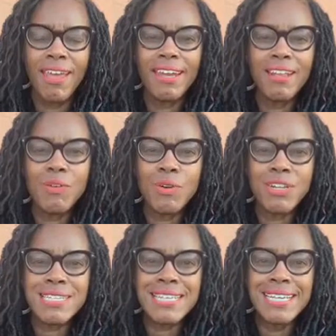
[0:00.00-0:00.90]
In other
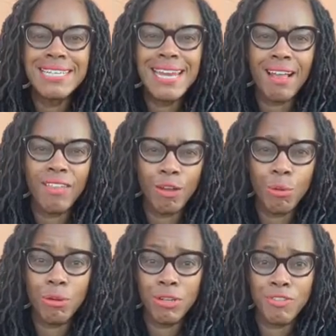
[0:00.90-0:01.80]
words, now that
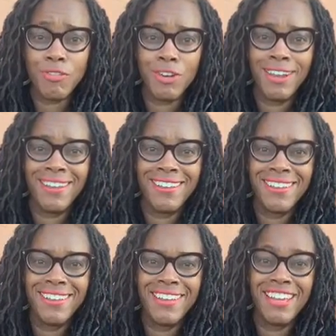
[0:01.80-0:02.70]
Google is free
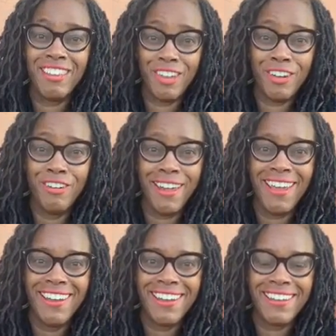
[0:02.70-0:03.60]
and the
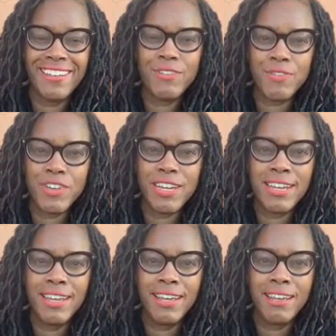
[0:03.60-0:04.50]
internet is
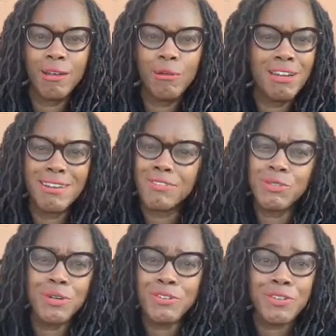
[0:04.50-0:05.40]
free, we don't have
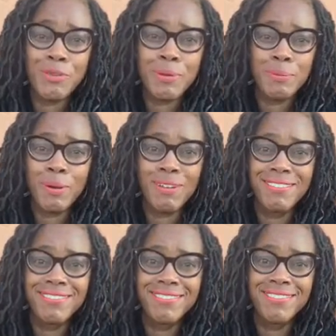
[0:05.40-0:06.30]
to work for other people.
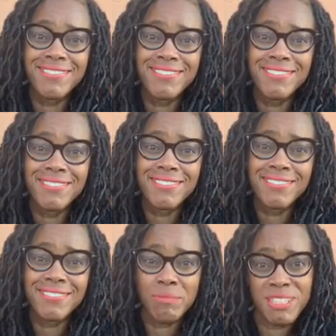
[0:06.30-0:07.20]

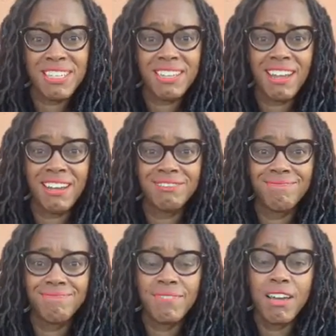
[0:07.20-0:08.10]
Let me say that again.
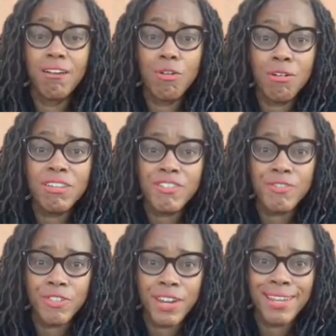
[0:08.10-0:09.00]
Google is
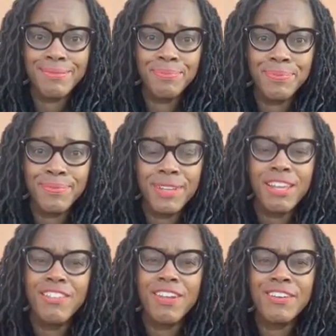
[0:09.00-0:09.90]
free.
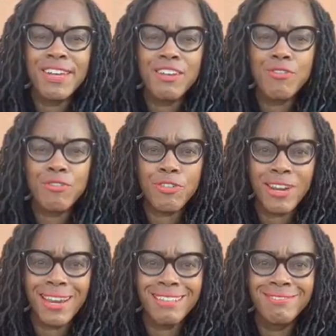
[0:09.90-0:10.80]
The internet is
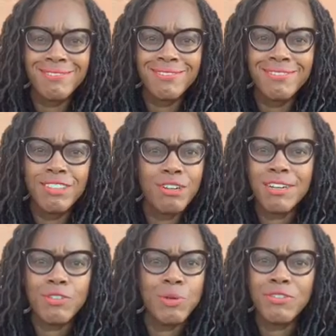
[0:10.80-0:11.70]
free. You don't
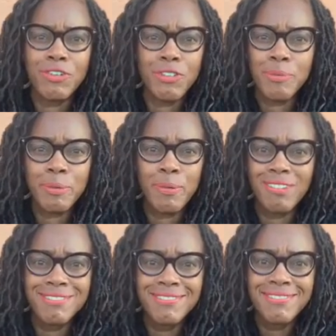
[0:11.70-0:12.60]
have to work for other people,